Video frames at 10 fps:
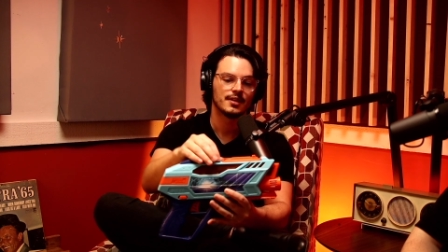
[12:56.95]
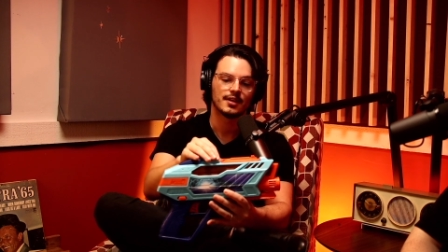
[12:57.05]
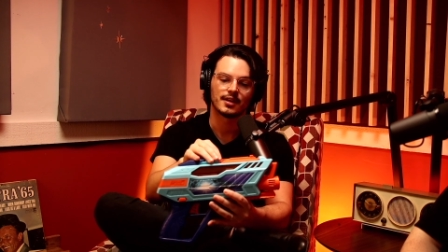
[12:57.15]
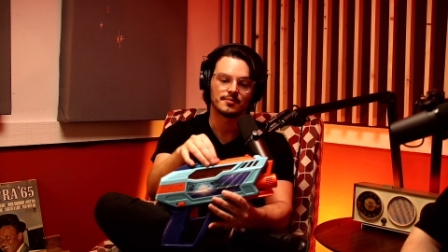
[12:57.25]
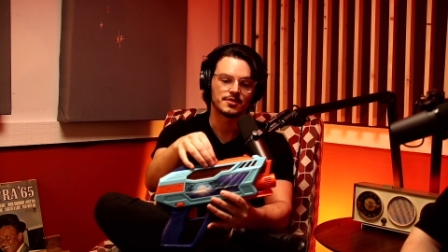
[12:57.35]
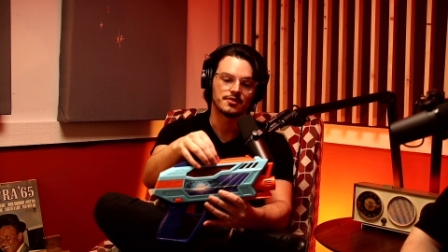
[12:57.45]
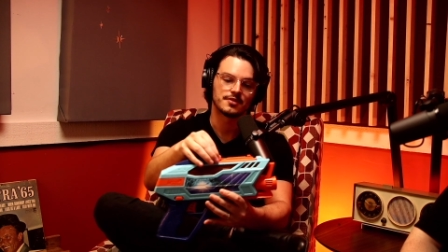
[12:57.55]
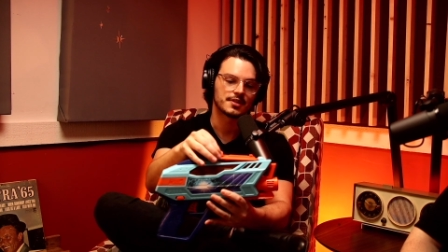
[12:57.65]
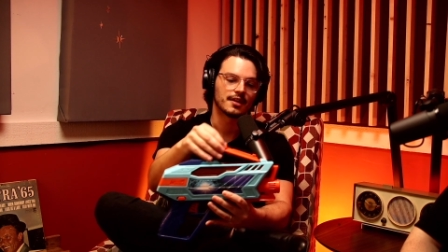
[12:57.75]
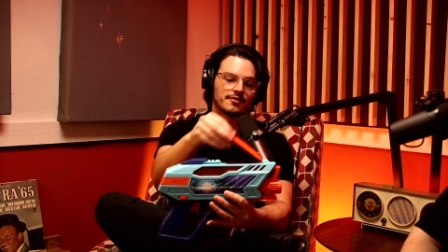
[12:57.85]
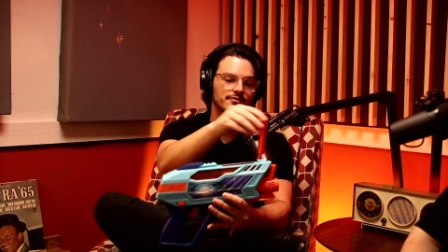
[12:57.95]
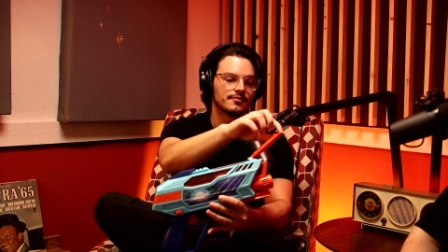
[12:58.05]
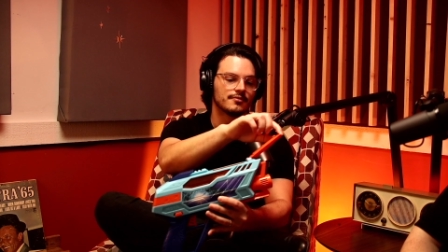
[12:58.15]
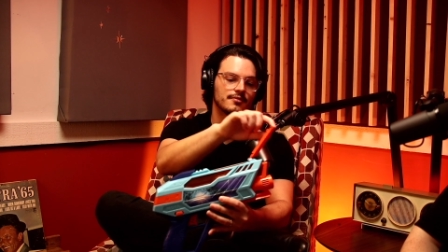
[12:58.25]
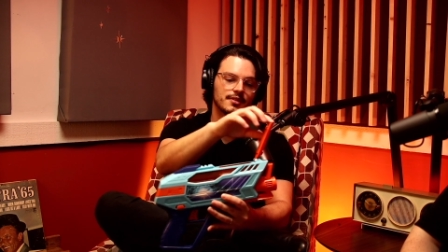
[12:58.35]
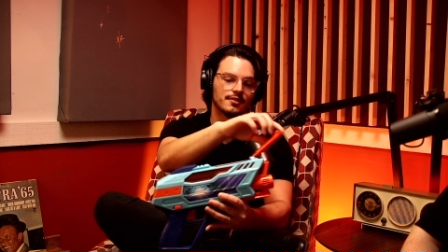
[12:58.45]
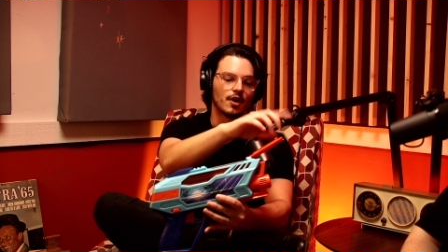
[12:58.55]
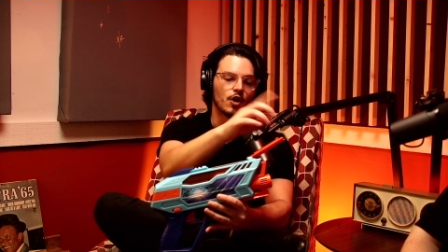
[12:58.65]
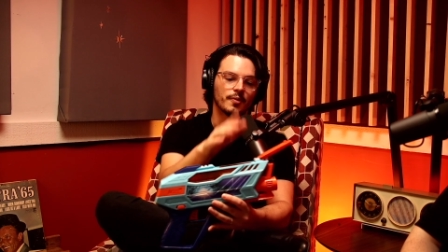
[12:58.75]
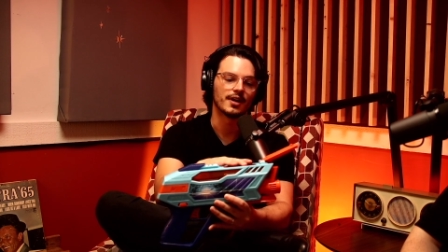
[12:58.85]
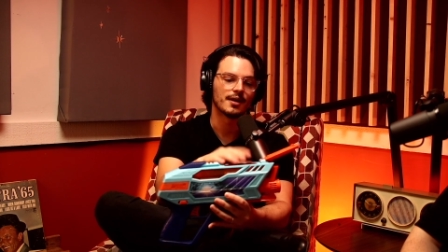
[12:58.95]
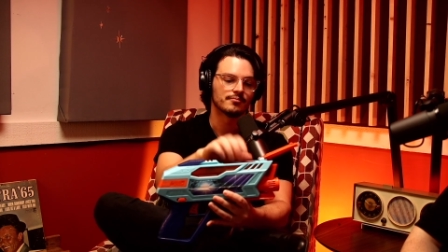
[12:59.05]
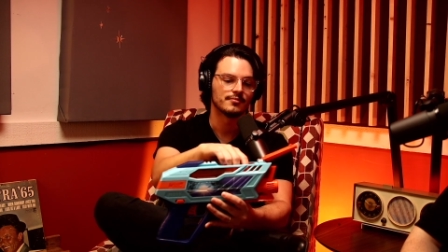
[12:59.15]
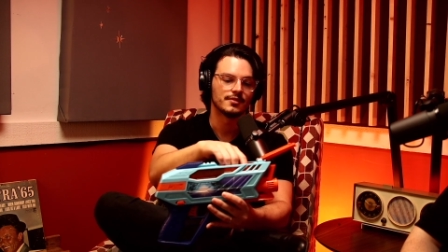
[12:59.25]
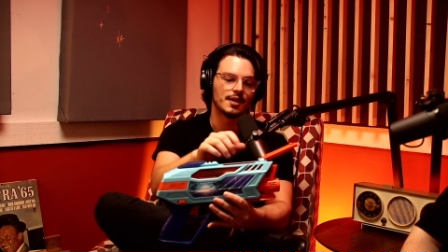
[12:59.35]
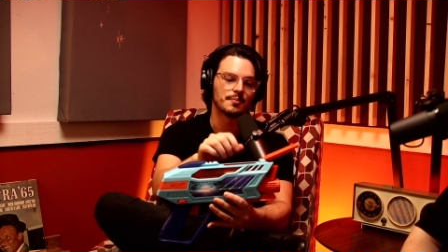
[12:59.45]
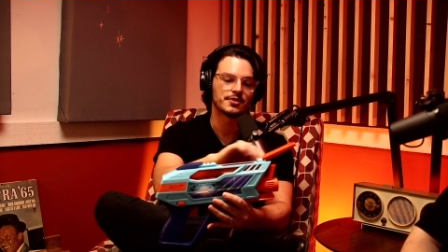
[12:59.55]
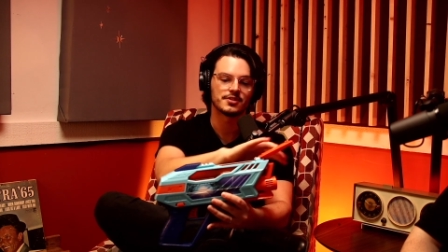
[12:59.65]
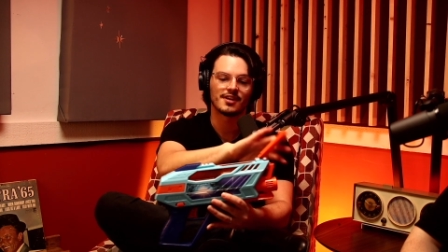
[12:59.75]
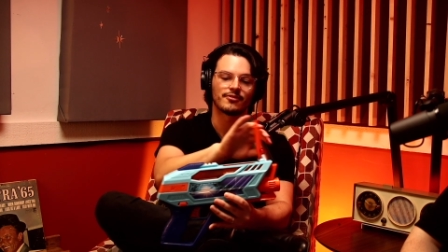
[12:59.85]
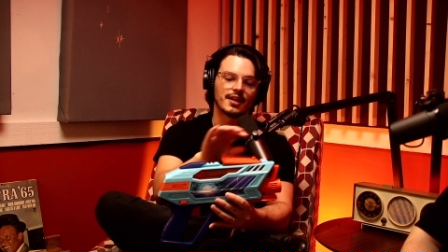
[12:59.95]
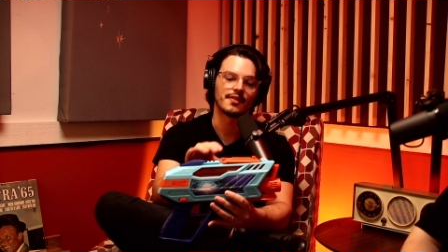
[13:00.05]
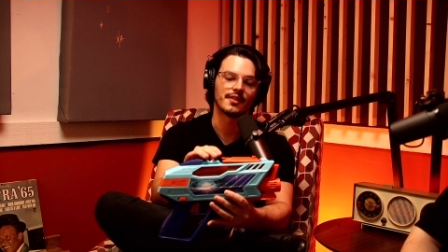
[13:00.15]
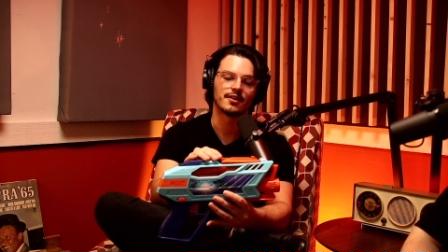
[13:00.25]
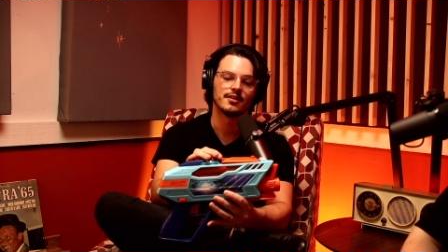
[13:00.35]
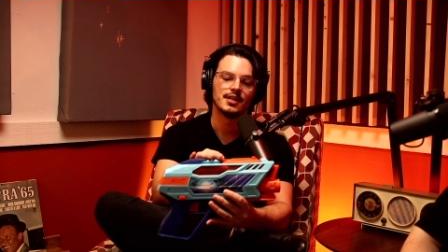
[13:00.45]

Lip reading: So you just kind of open it up, dump your stuff right in there.